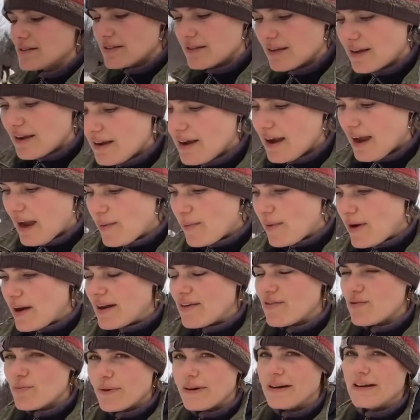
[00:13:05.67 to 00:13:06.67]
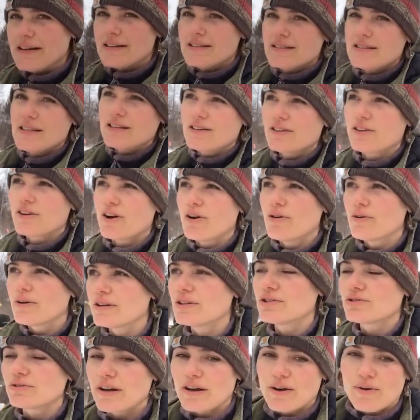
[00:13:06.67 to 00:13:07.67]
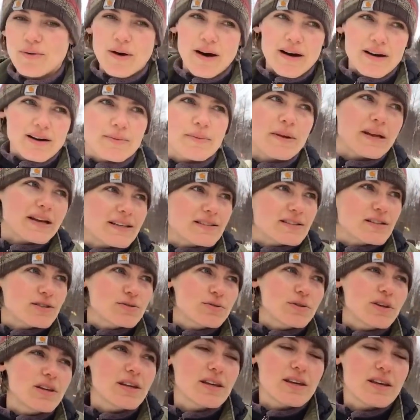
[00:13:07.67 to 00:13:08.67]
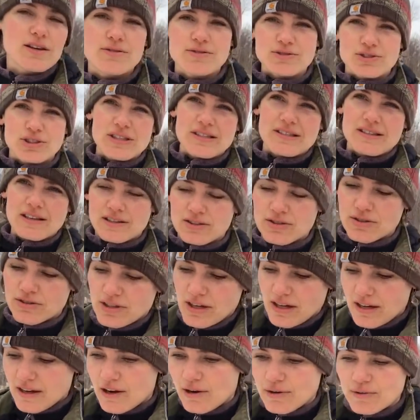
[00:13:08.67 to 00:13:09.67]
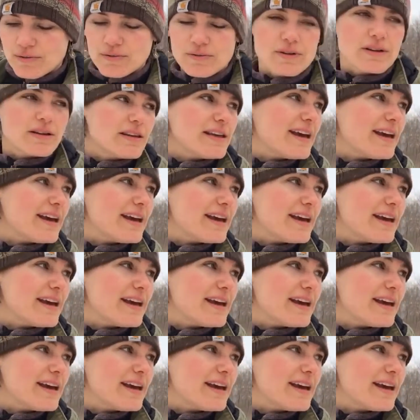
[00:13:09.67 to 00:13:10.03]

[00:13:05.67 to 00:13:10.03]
Mommy, I want everybody to see Nakona drink water because it's really cute. She sticks her tongue out. Mommy.